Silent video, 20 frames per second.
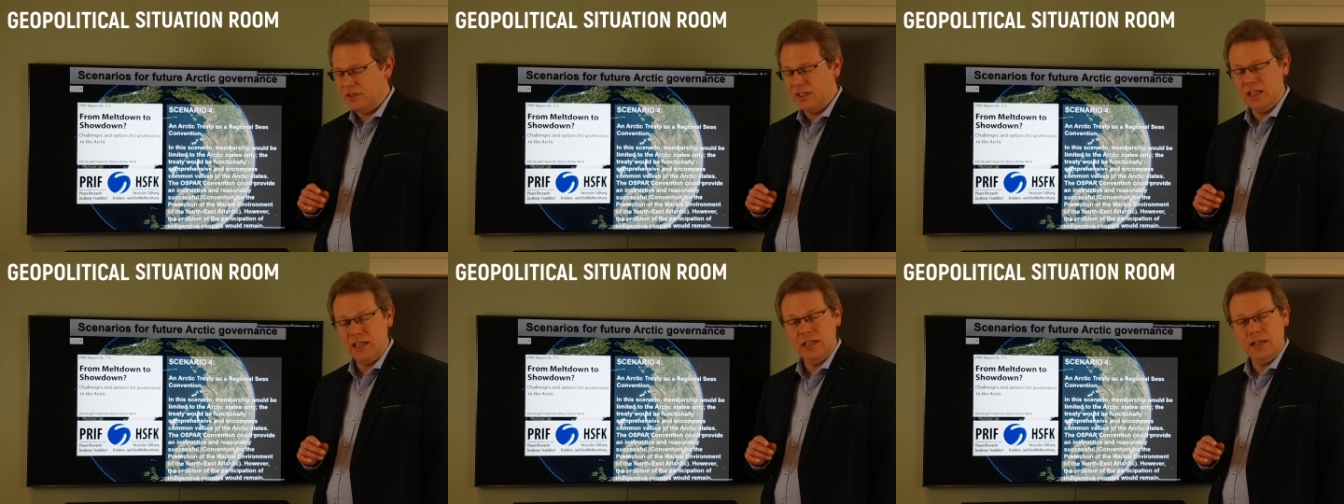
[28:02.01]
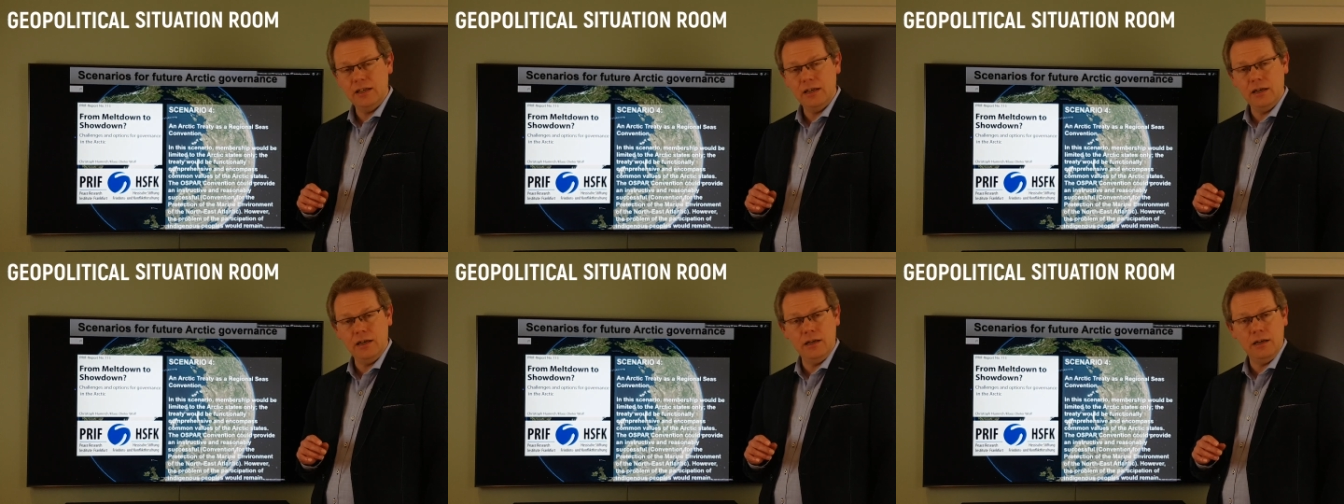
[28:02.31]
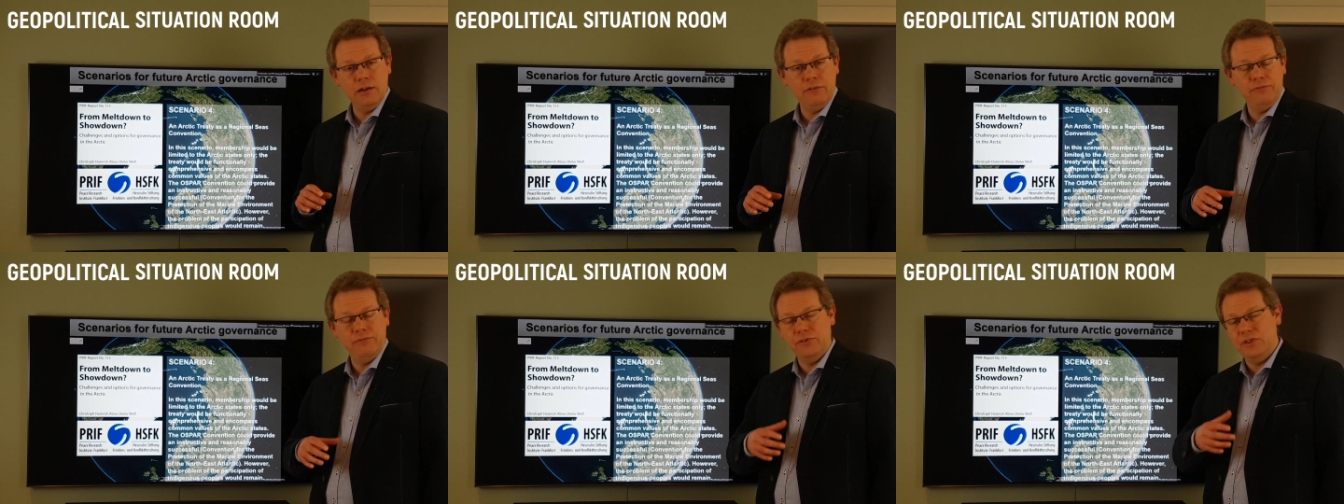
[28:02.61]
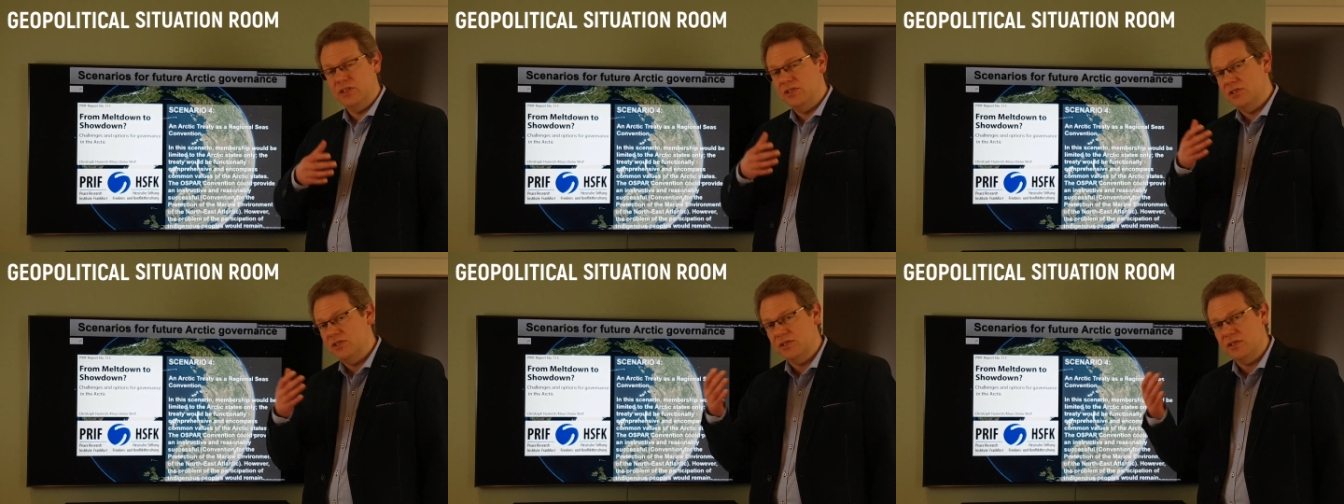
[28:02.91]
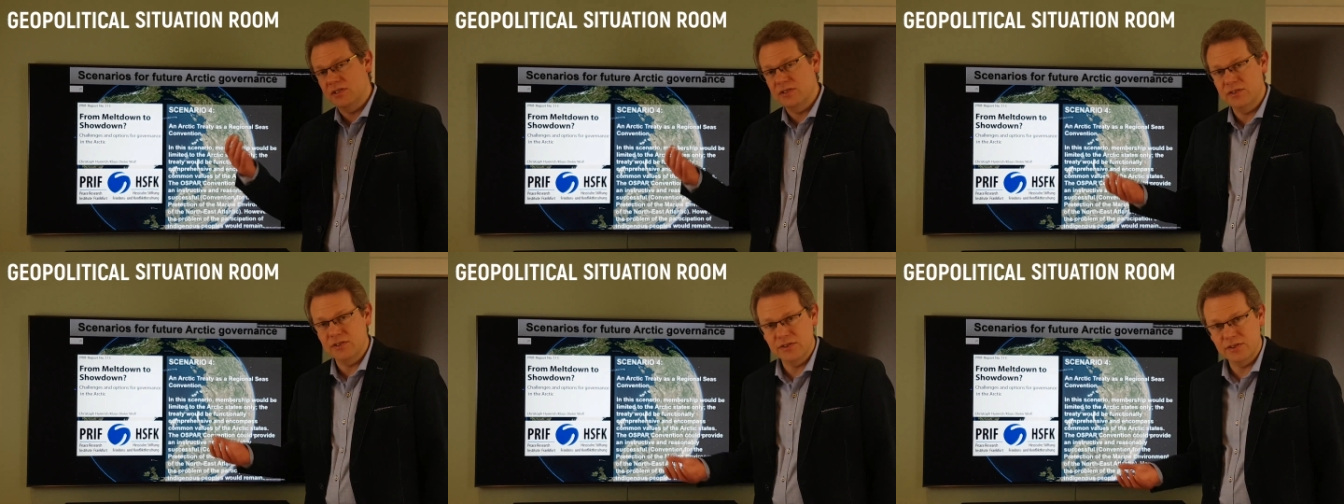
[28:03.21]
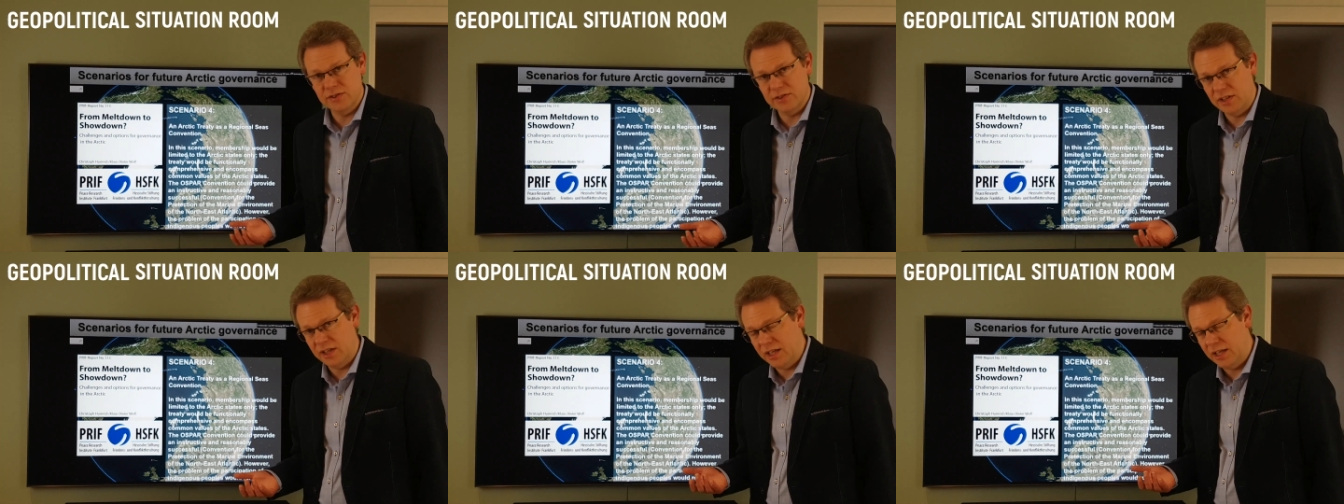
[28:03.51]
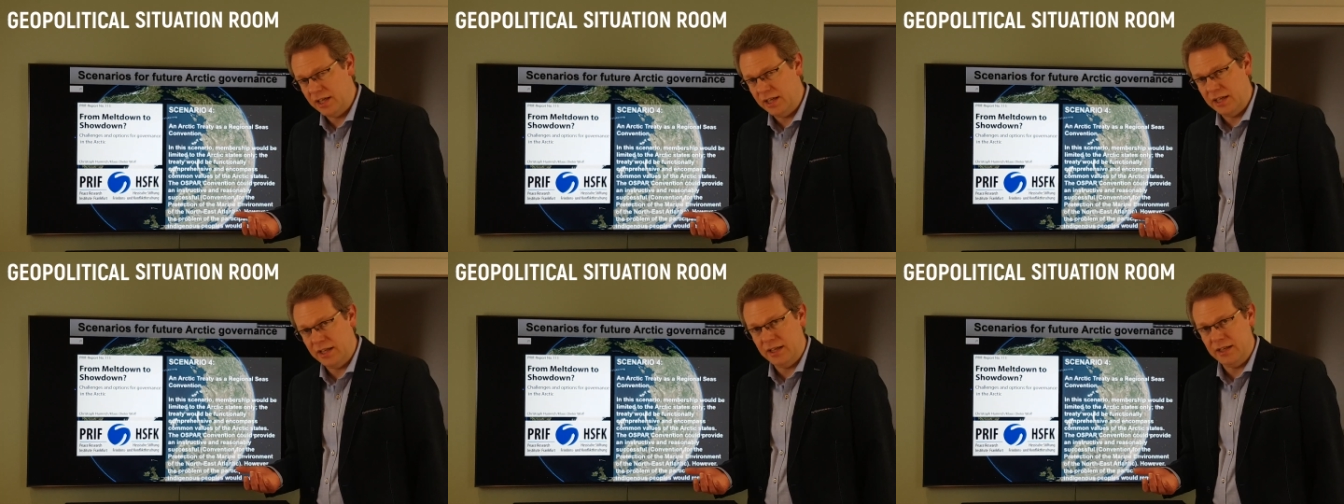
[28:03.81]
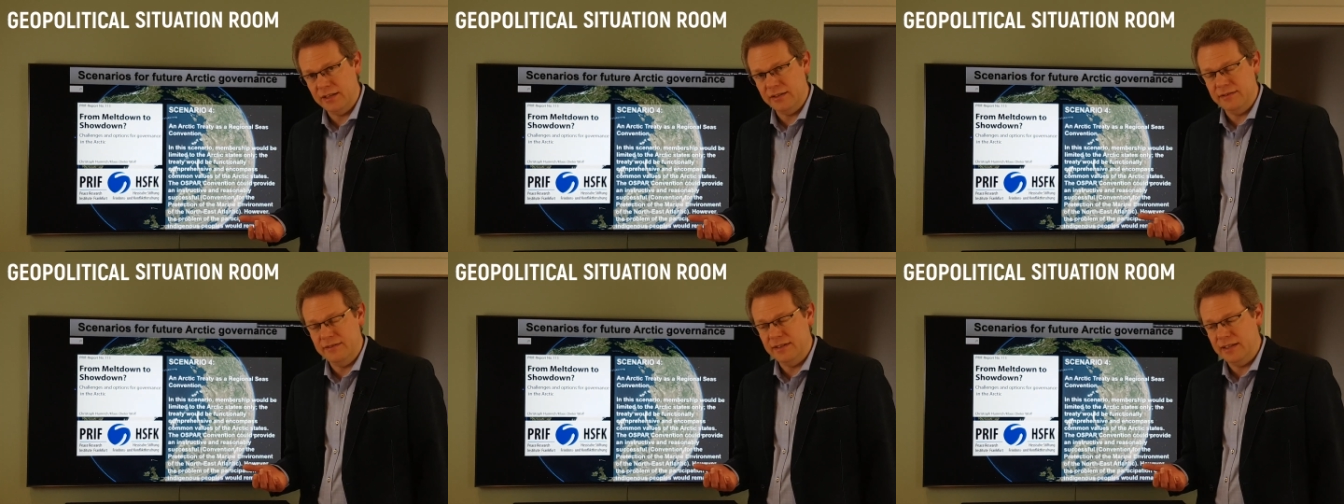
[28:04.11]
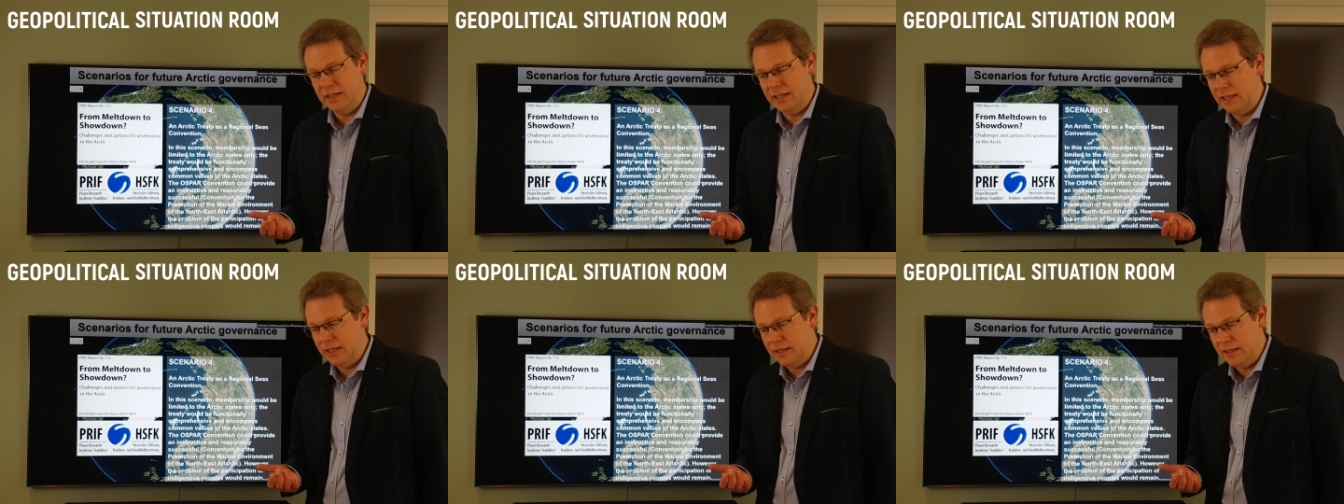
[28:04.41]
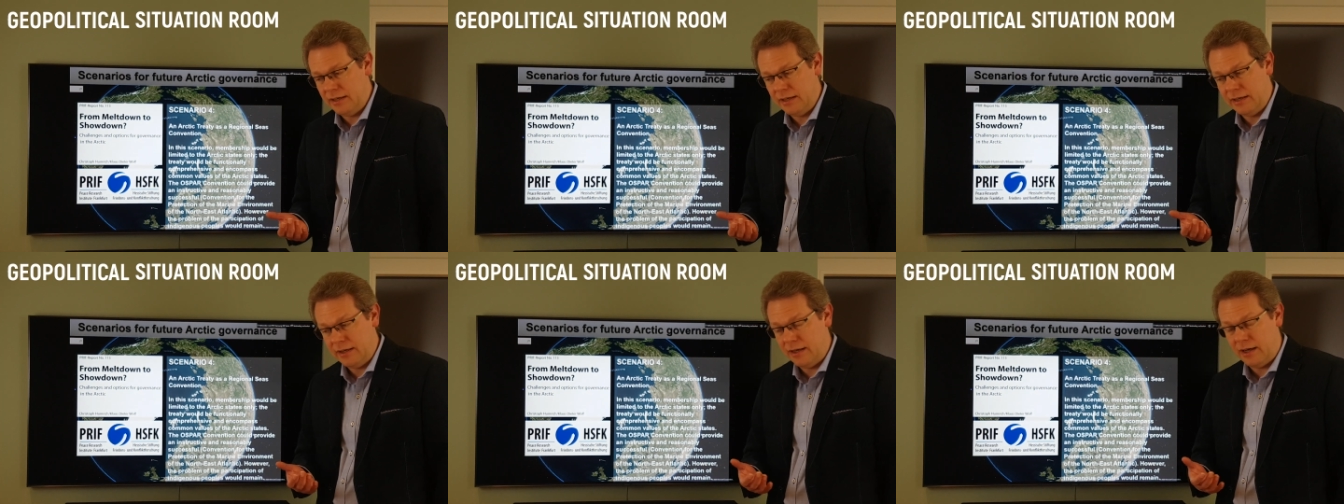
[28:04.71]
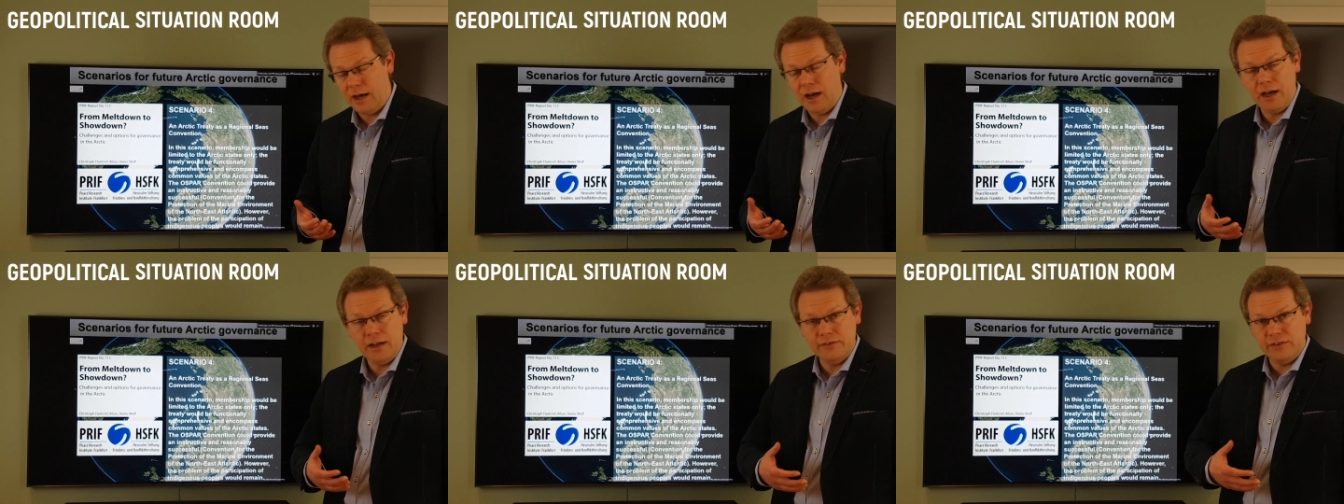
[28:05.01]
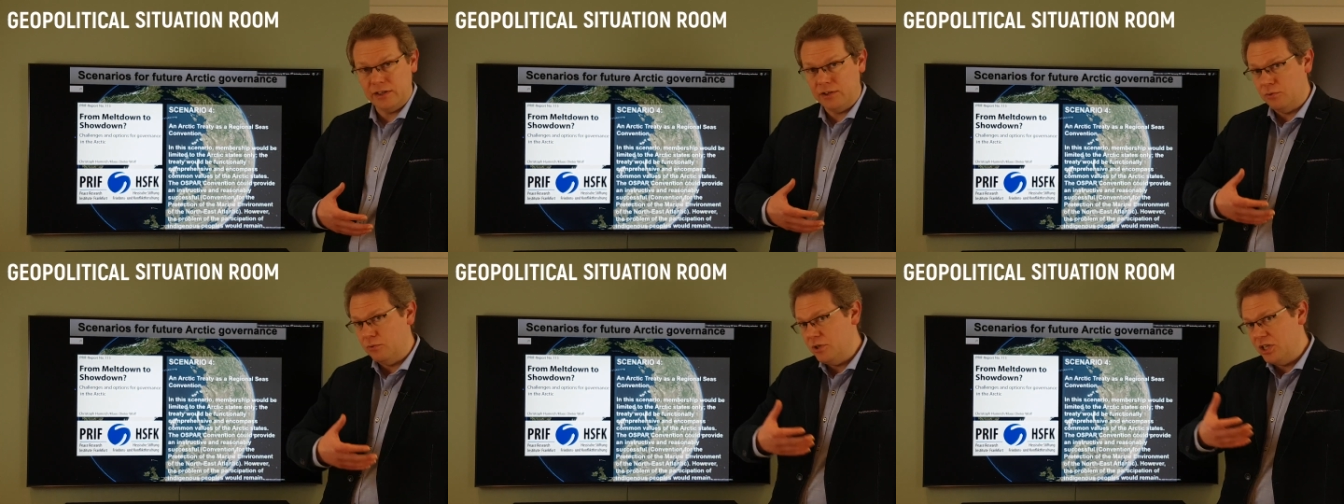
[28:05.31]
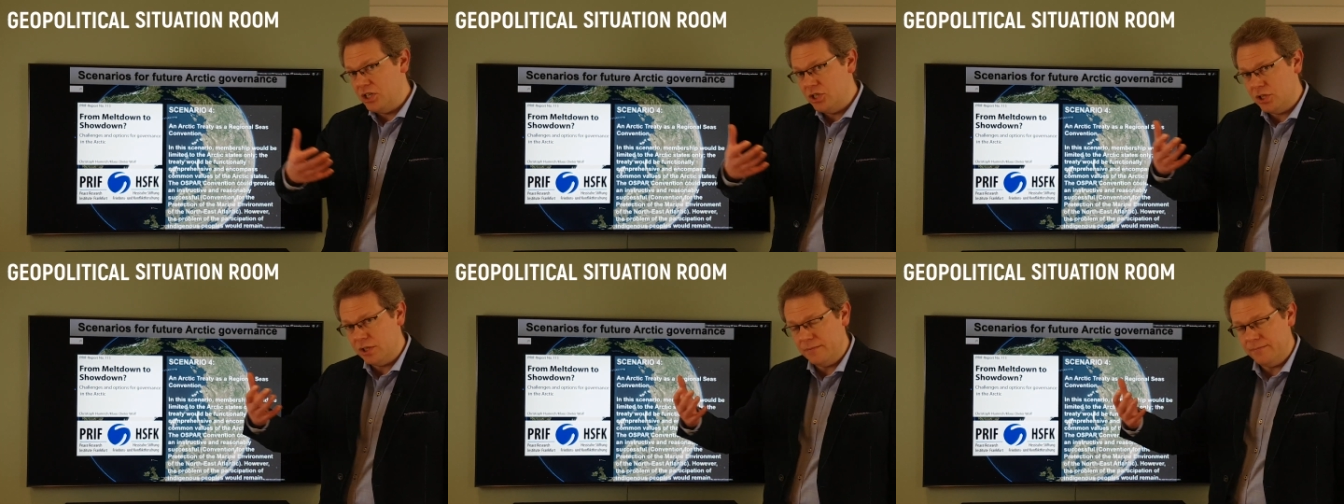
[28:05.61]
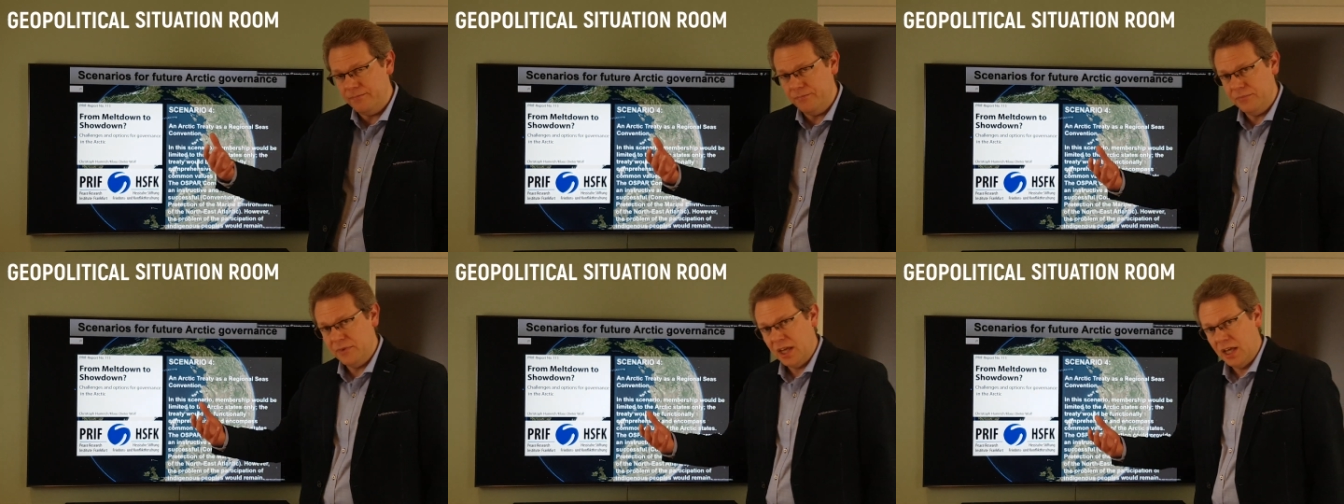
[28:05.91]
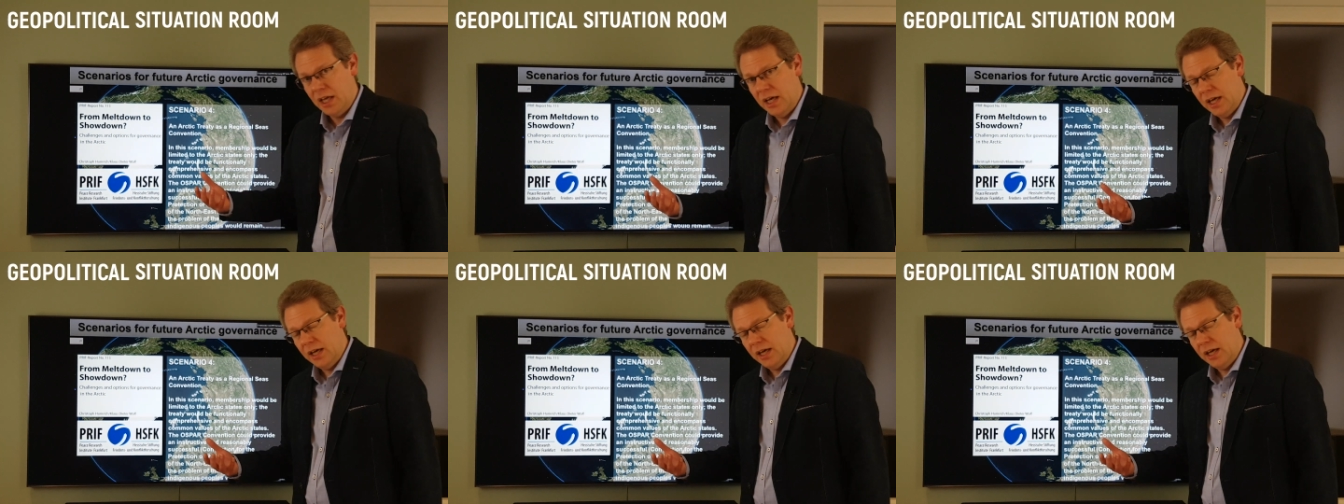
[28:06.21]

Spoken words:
for instance, the Arctic region.